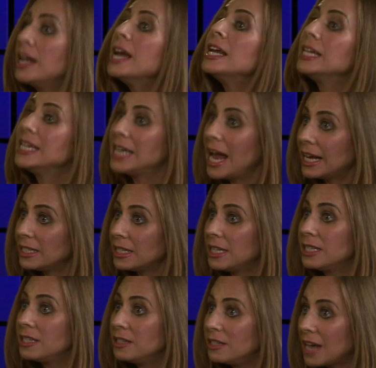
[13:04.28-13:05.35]
Yes, he's
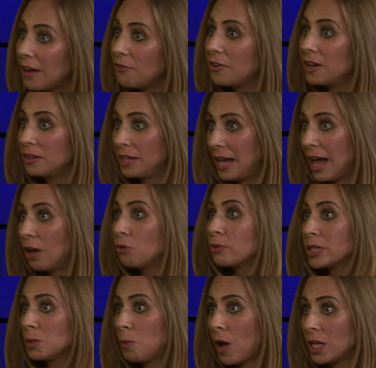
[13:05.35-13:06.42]
definitely held
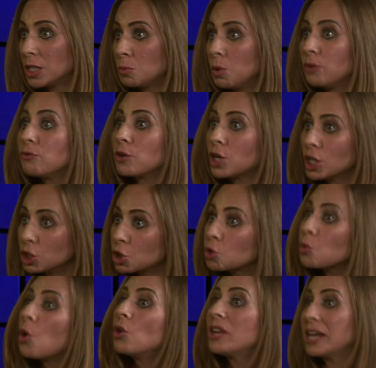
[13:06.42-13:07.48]
responsible for
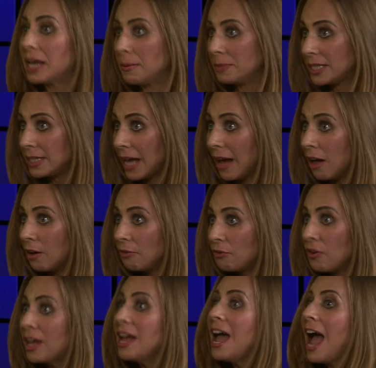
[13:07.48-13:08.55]
controlling himself
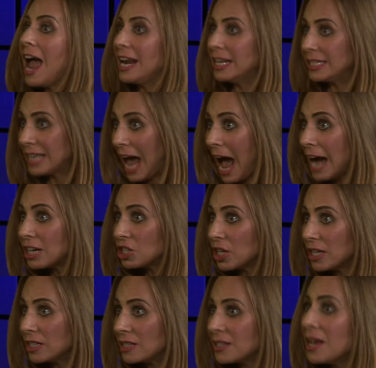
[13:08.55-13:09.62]
and his
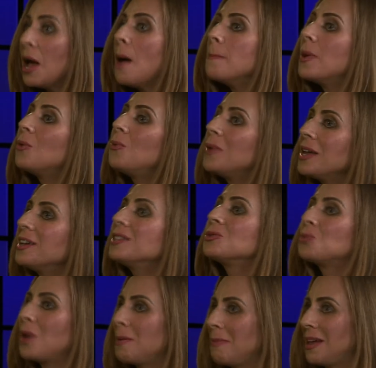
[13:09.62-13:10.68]
actions, but we as
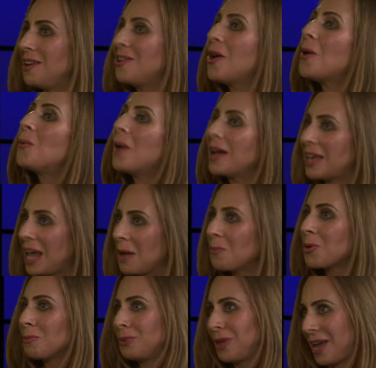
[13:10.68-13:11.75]
women know what game we're
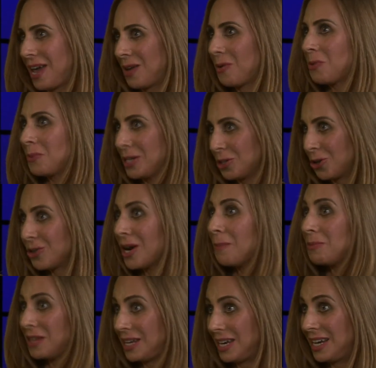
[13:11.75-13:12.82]
playing when we turn up the
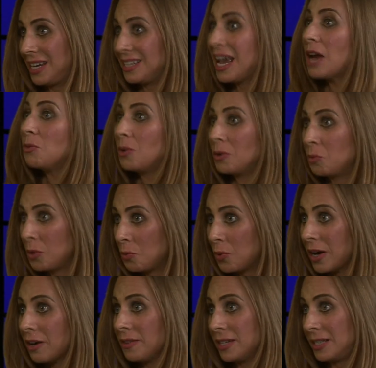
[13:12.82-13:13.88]
heat and when we wear
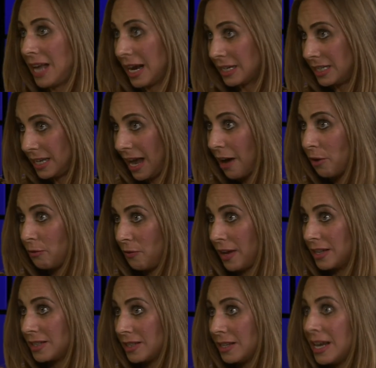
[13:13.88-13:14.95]
the sexy
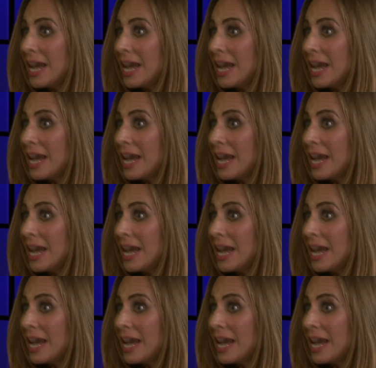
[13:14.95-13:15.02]
outfits.